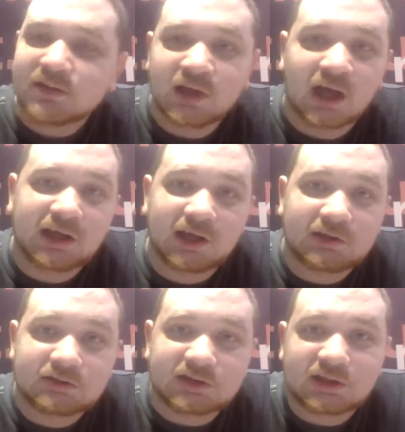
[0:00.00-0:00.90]
not
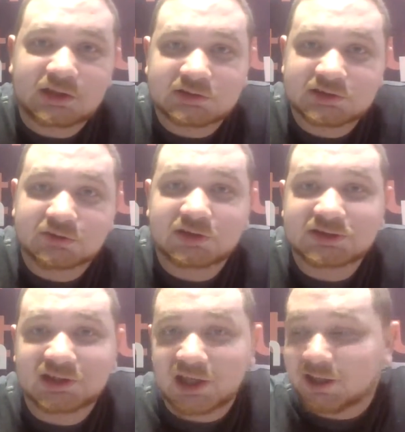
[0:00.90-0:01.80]
counting the
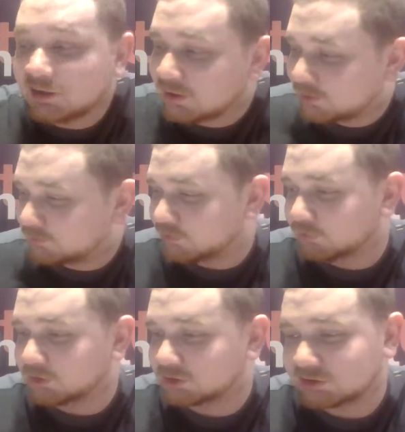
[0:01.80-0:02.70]
Generation 8 that's
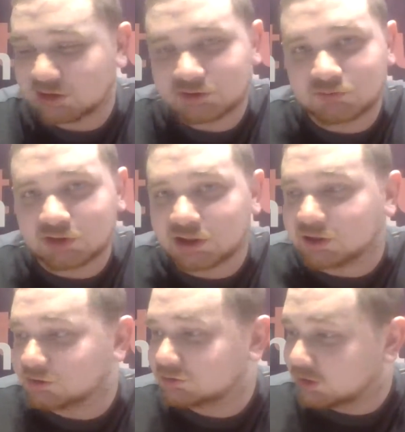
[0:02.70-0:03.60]
already set to
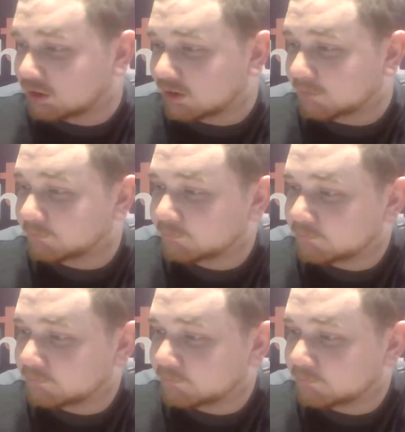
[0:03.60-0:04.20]
release. Um,